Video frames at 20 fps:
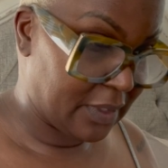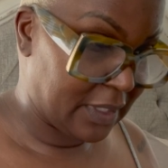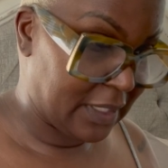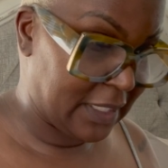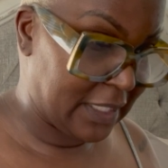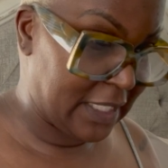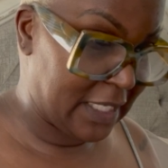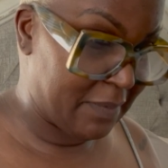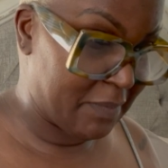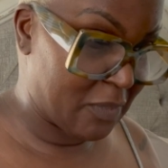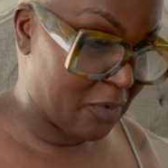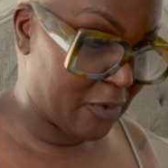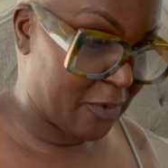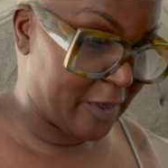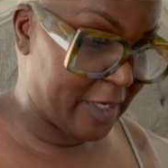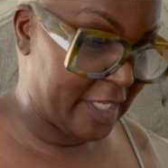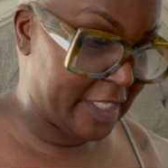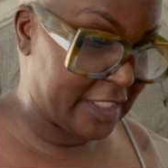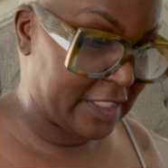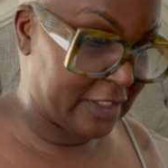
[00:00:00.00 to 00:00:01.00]
Lee
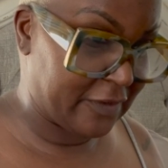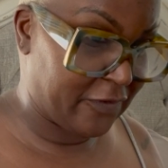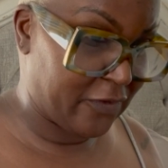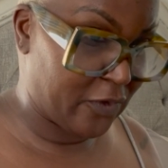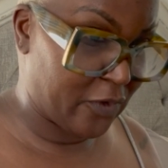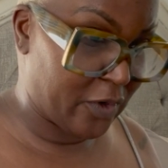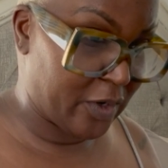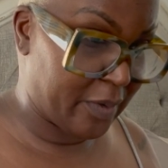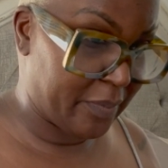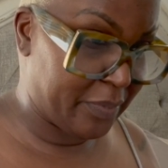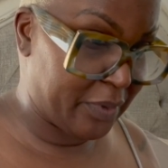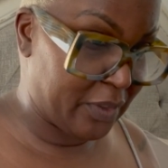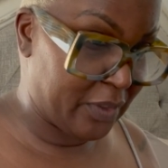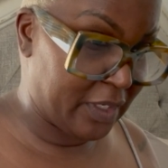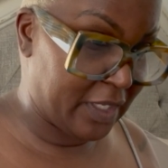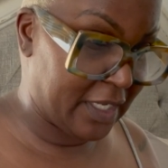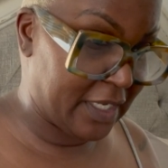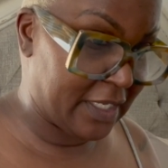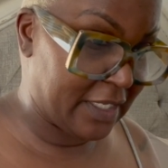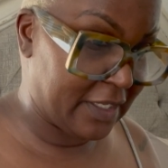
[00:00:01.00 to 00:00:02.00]
Marie, Sephora
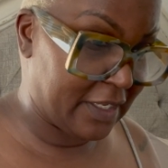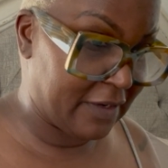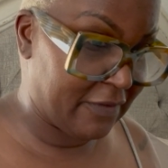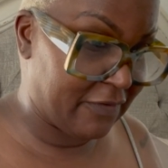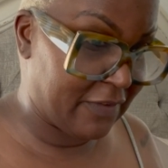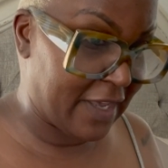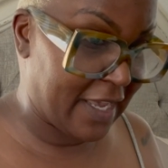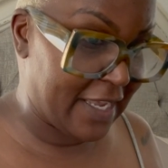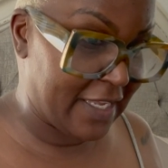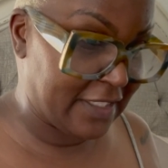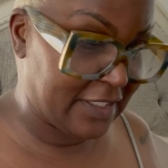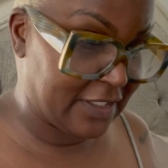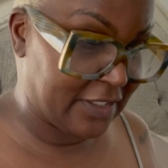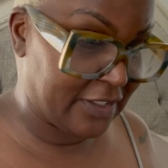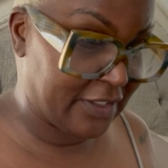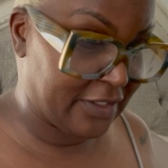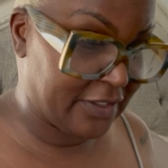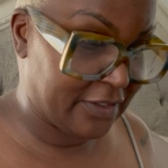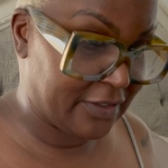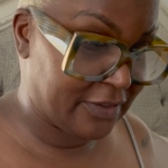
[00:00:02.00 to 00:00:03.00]
Beauty
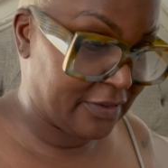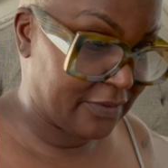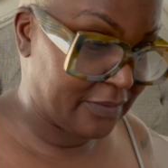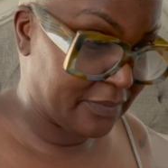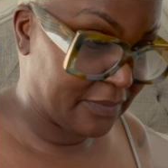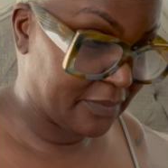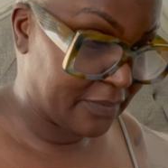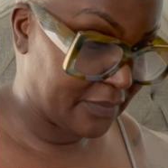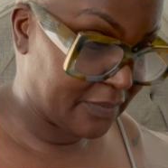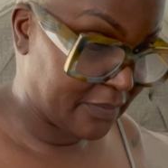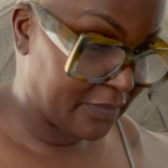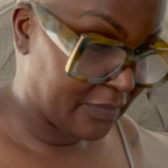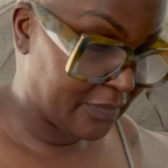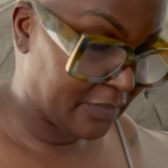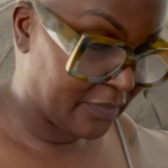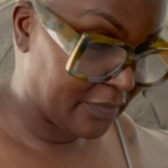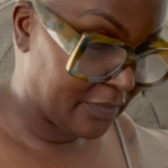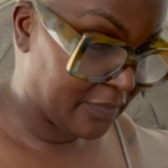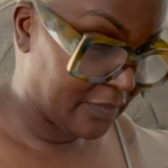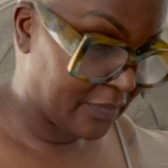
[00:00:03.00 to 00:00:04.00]
Advisor,
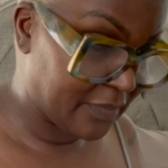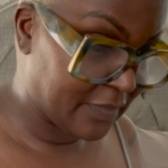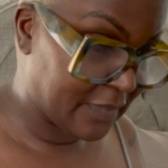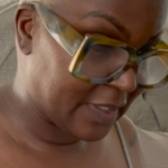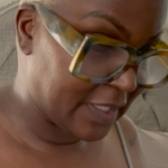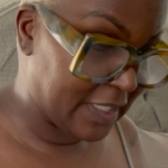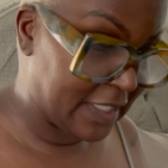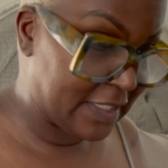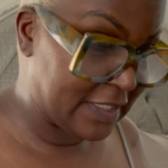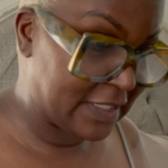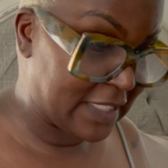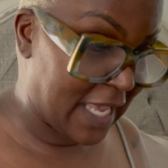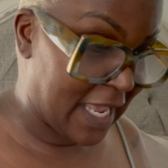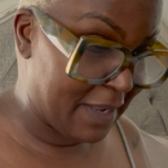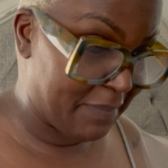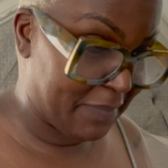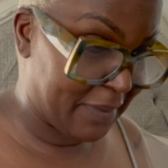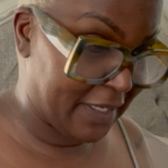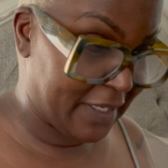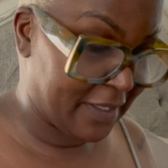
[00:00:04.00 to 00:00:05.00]
is
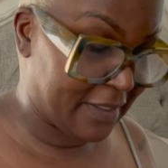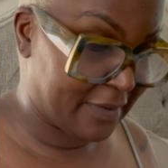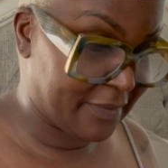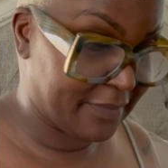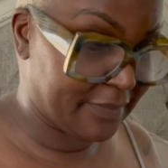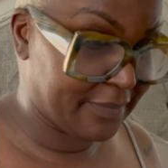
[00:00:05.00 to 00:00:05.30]
typing.